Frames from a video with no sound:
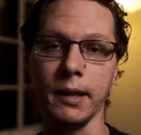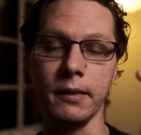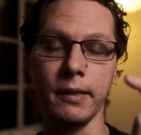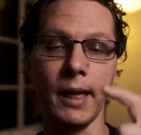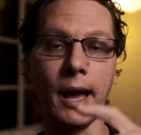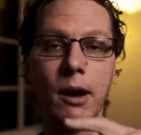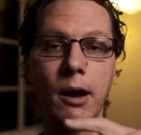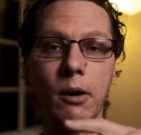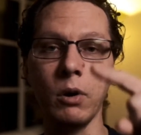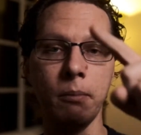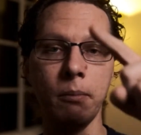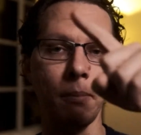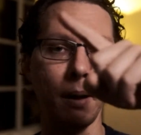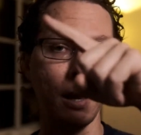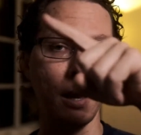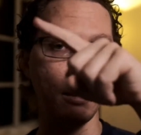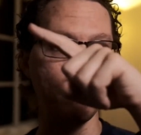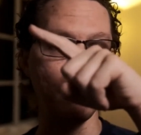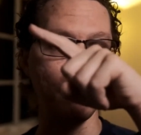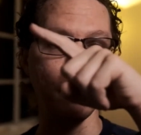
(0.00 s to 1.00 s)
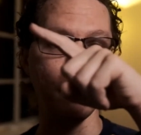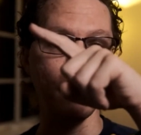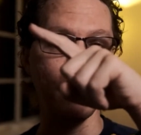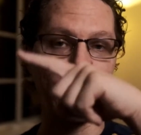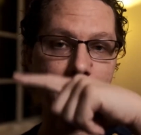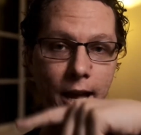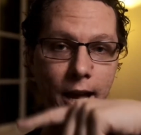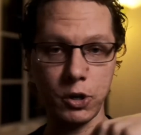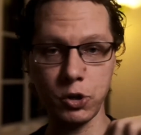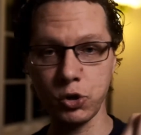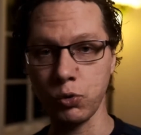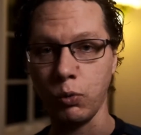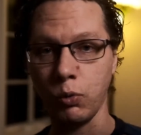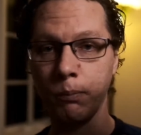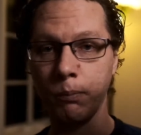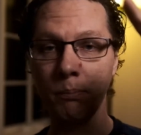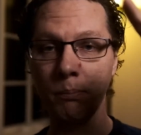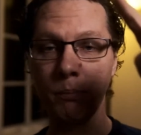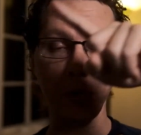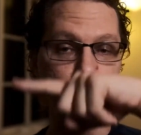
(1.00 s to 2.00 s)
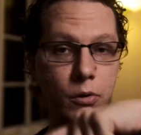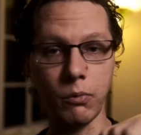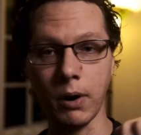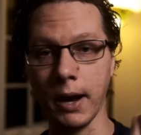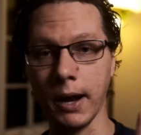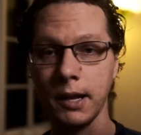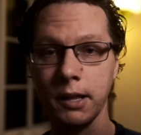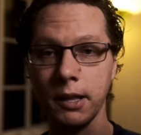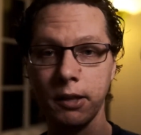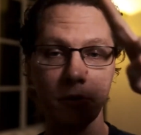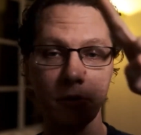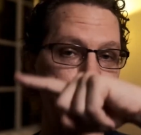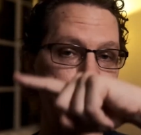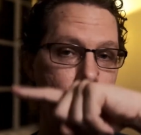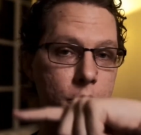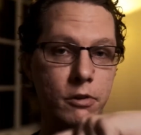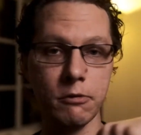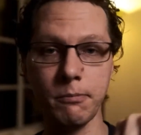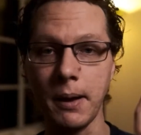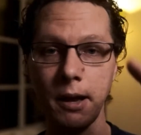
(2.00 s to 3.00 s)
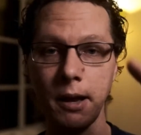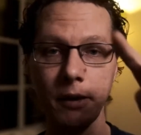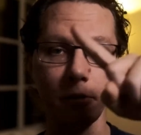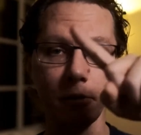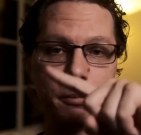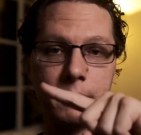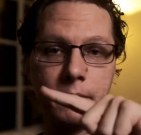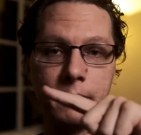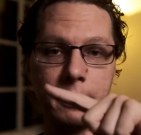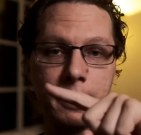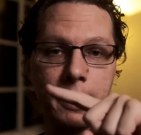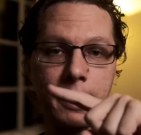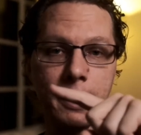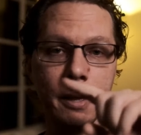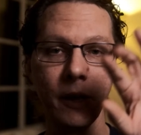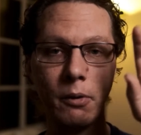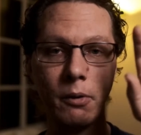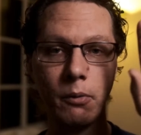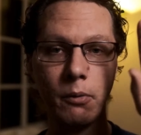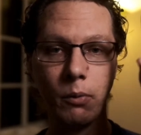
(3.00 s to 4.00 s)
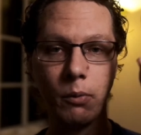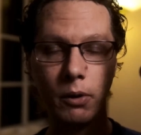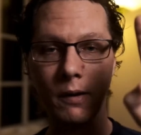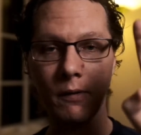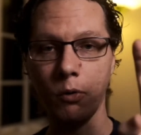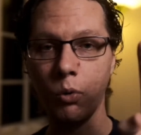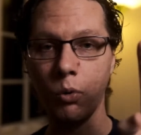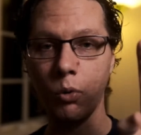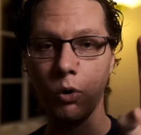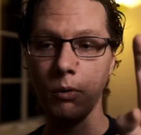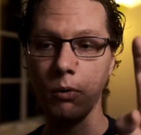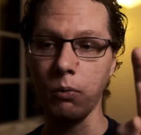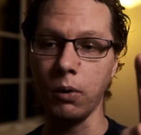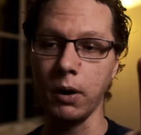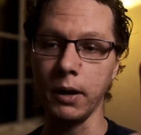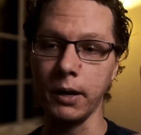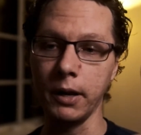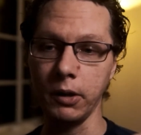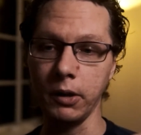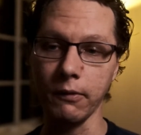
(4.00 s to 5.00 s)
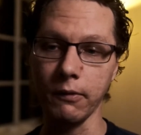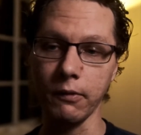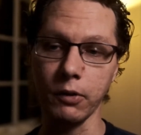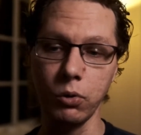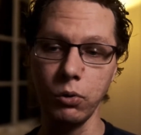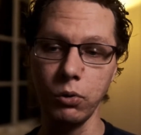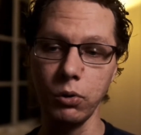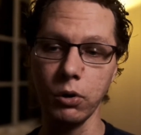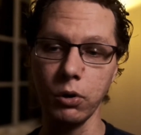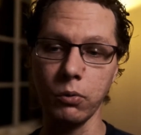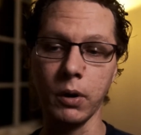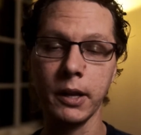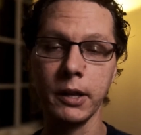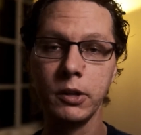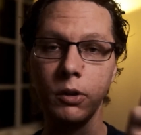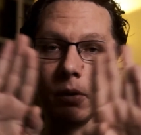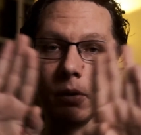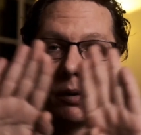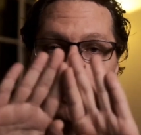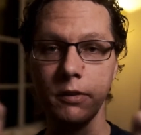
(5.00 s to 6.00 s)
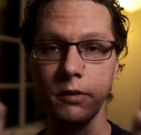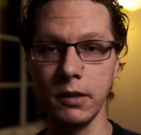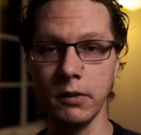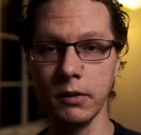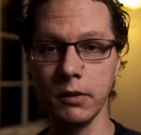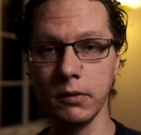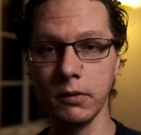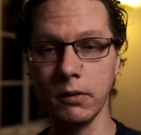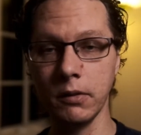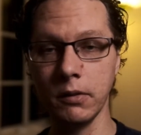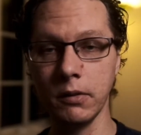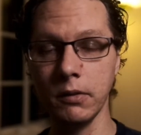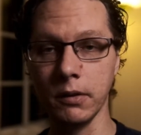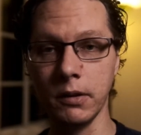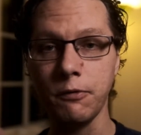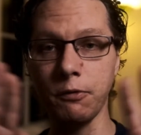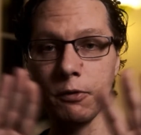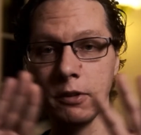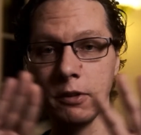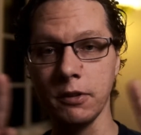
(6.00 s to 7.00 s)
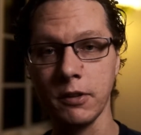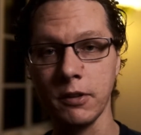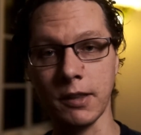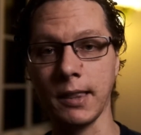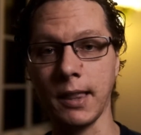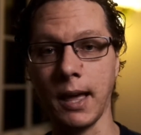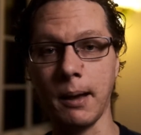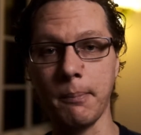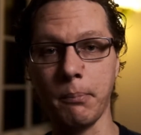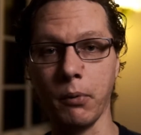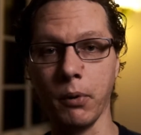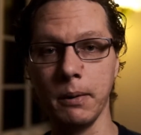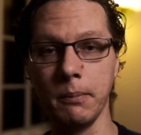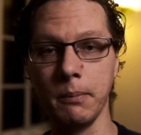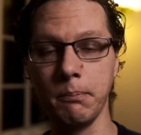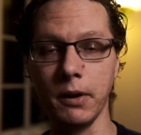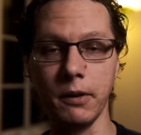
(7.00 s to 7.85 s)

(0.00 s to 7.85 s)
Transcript: And that one might be actual pure white as close as possible, while you have a warmer one and you have a cooler one, and you can see the differences at that point.